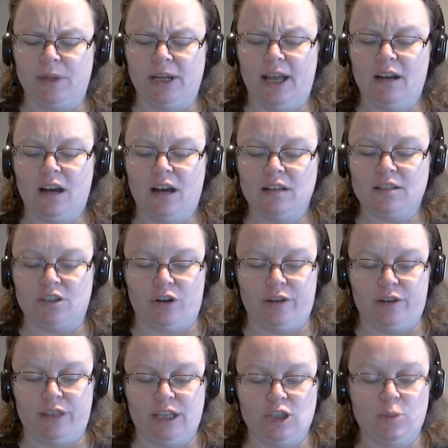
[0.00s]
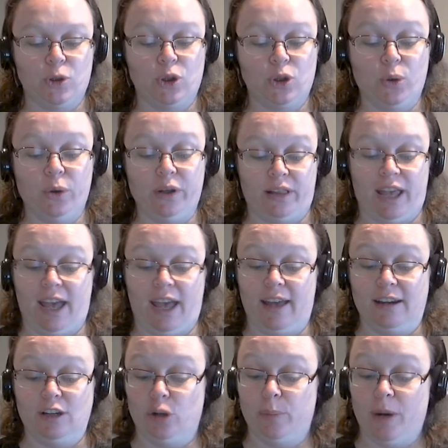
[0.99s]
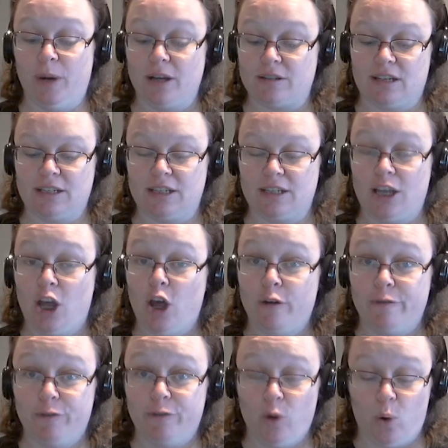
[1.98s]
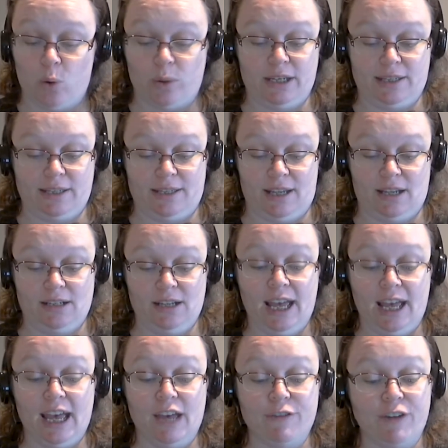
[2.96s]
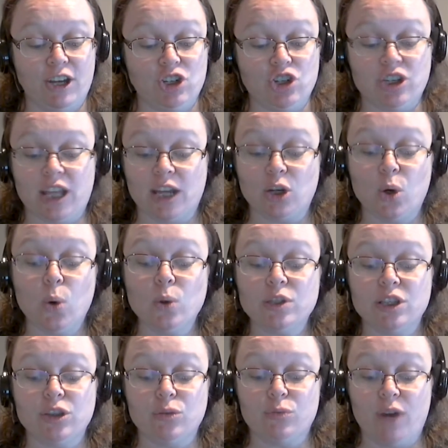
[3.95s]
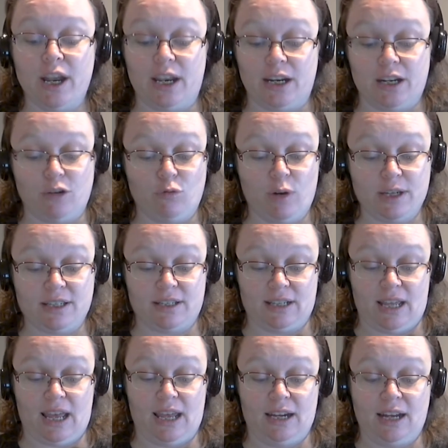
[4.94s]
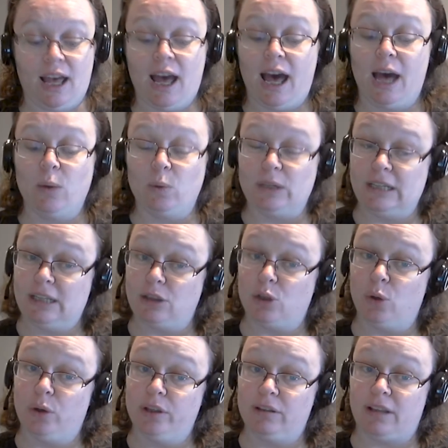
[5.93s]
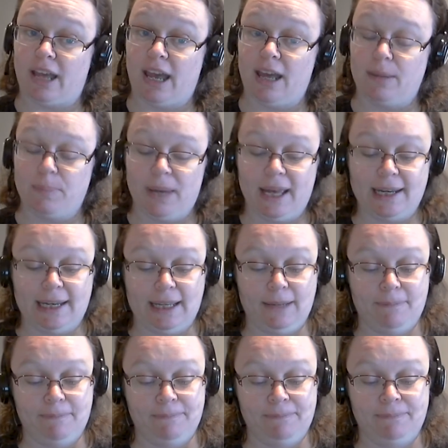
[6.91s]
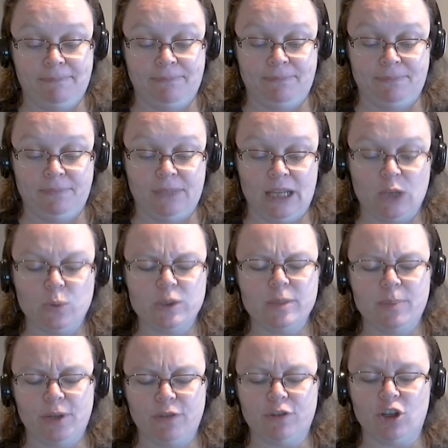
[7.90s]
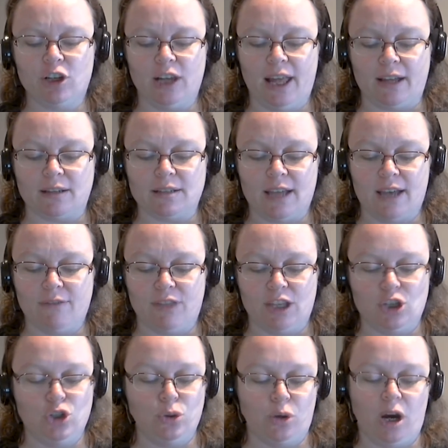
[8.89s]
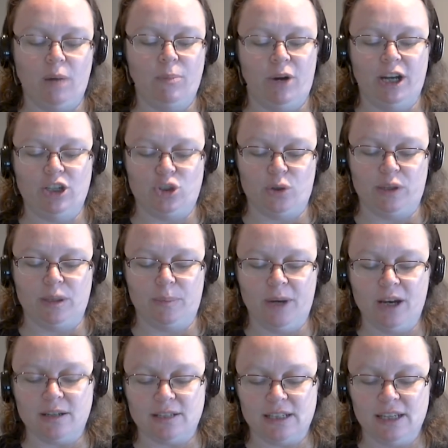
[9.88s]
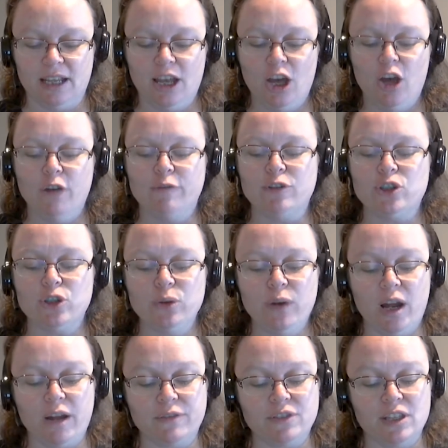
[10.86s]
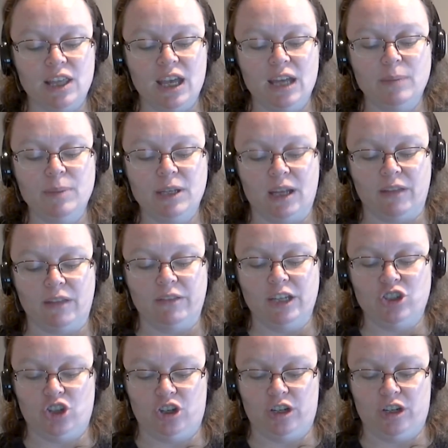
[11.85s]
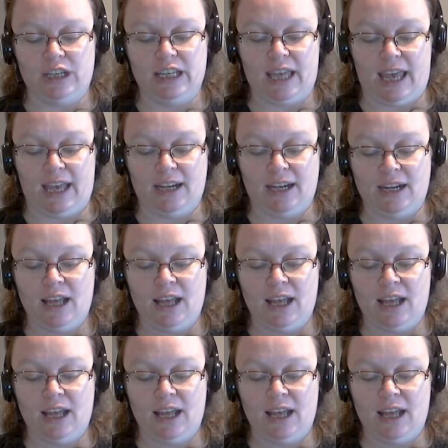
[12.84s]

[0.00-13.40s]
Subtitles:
had asked Dorothy to put the oil can in her basket, for, he said, if I should get caught in the rain and rust again, I would need the oil can badly. It was a bit of good luck to have their new comrade join the party, for soon after they had begun their journey again,